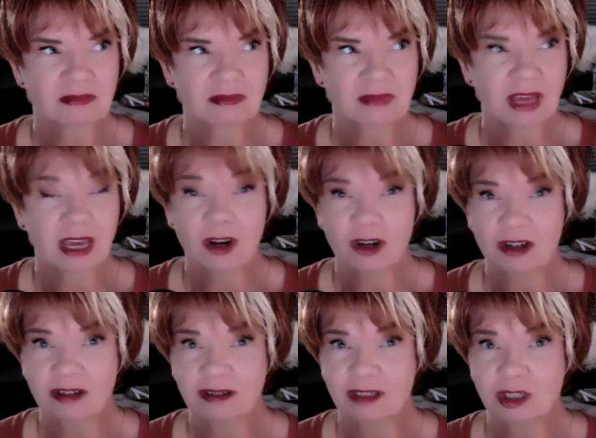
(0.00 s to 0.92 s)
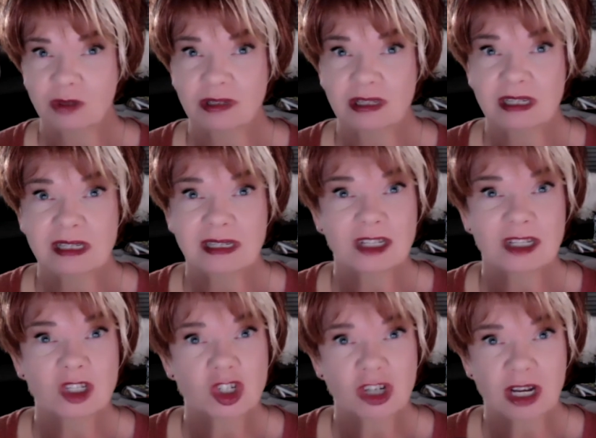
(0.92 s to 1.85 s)
air, you're releasing
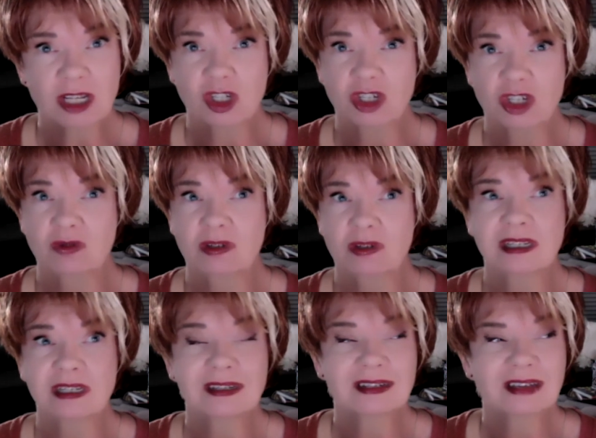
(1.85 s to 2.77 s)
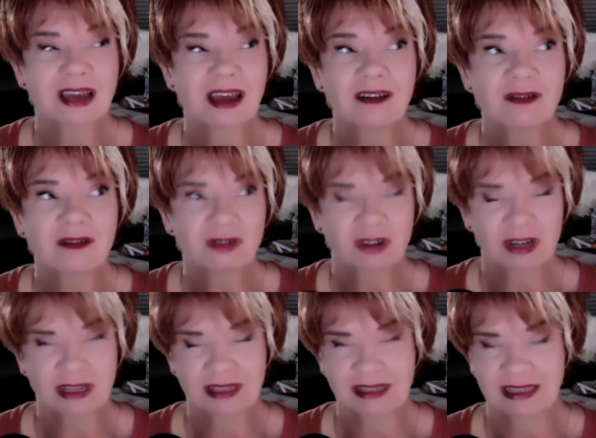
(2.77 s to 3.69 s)
stress, you're releasing
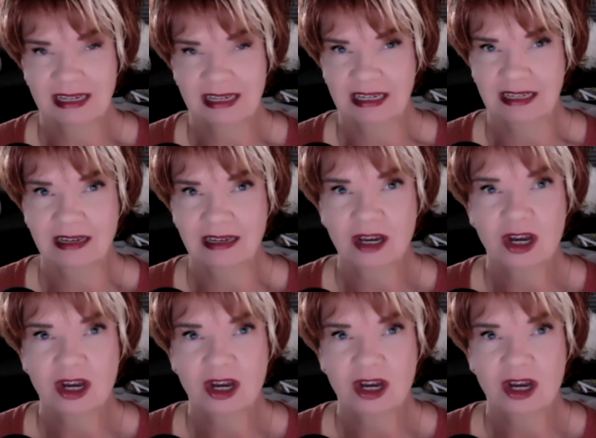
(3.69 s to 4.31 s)
everything.